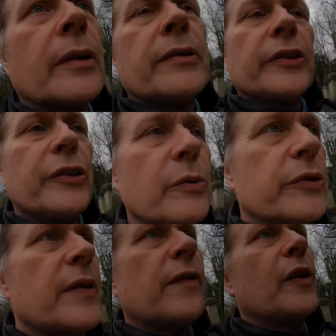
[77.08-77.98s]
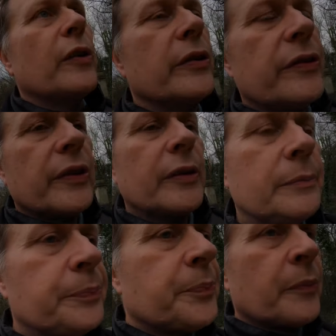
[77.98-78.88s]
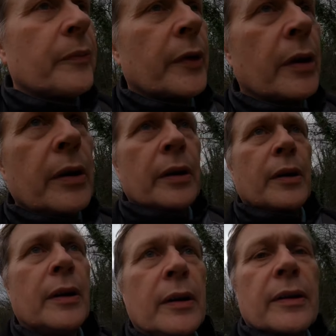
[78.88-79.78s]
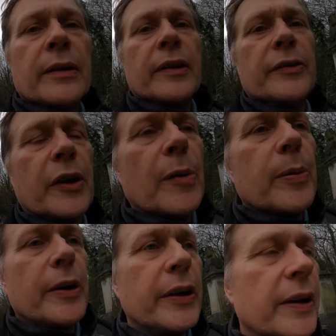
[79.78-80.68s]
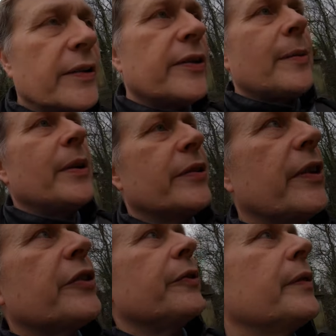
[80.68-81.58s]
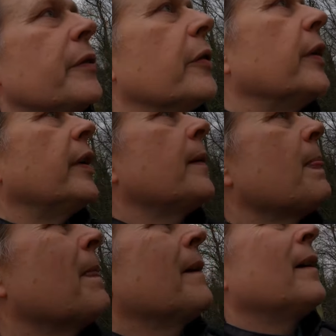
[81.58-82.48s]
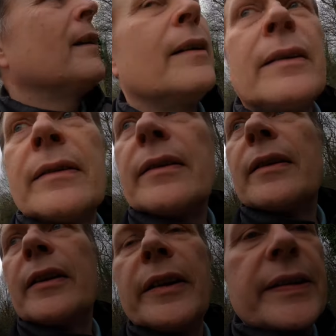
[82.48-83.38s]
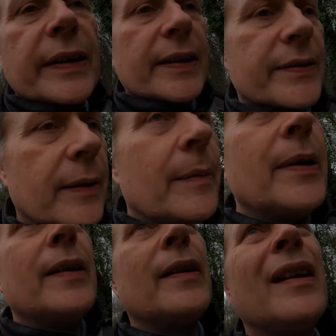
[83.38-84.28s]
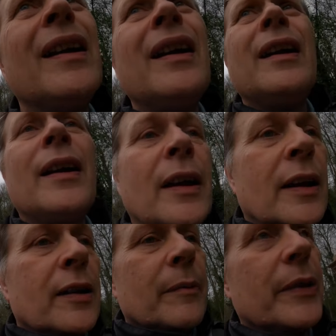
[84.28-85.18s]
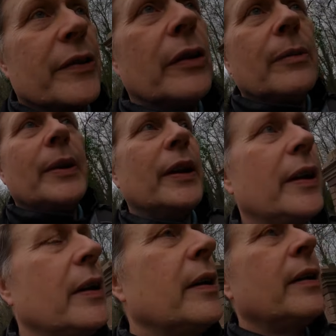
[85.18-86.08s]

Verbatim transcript: because I do watch other vloggers, and um, this GoPro, you can get so many accessories for it, and I need to get some. It's a lot of money.